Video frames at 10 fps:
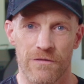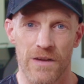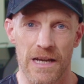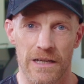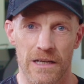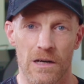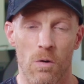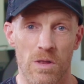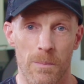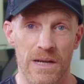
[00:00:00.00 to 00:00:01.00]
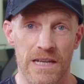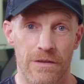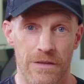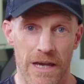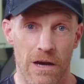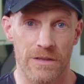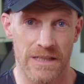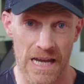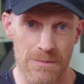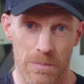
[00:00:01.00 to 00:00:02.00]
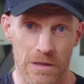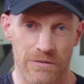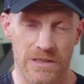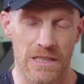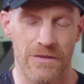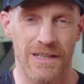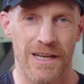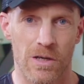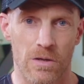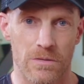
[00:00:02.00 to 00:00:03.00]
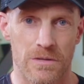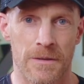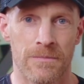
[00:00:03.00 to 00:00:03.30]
of failure or the belief that they aren't capable of achieving their goals.